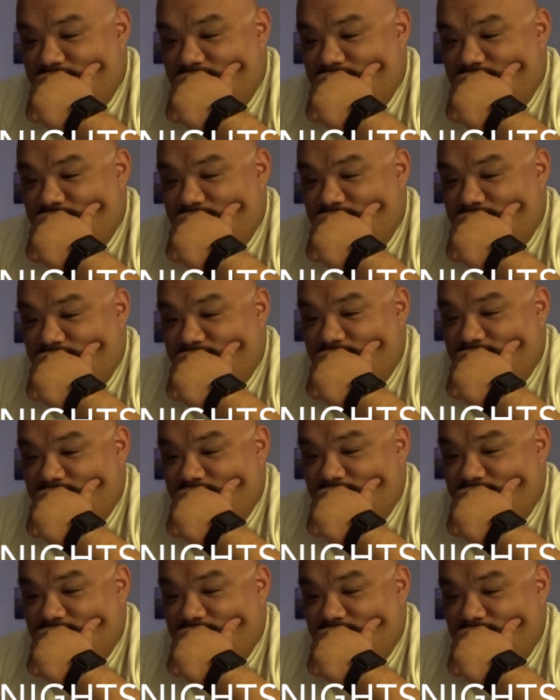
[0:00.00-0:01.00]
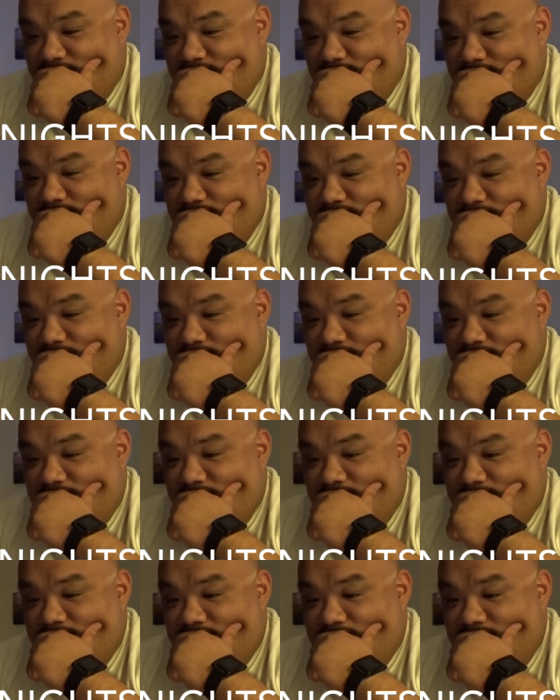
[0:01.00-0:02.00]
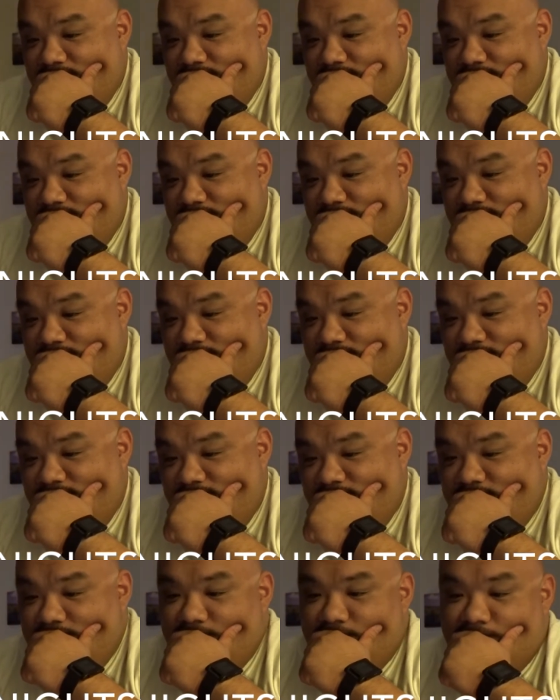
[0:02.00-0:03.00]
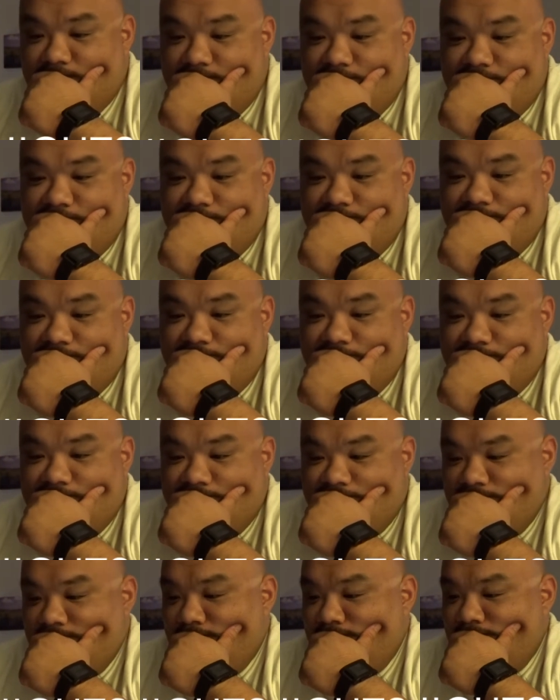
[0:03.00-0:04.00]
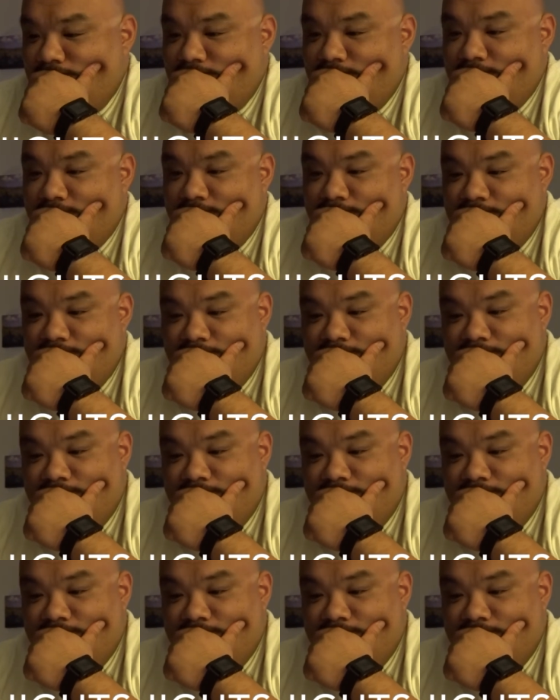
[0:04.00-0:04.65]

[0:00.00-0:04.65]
(no one is talking)